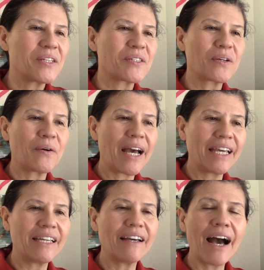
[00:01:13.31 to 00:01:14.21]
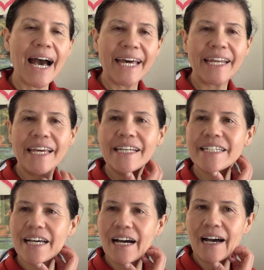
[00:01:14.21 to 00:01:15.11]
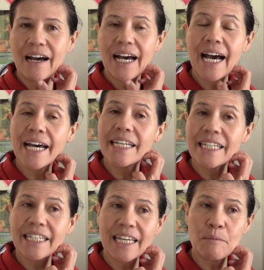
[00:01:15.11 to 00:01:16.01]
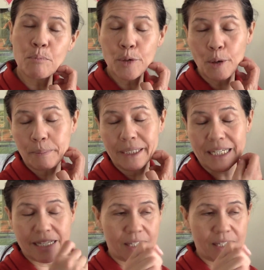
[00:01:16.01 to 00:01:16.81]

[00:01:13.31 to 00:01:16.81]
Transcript: so I added honey and propolis,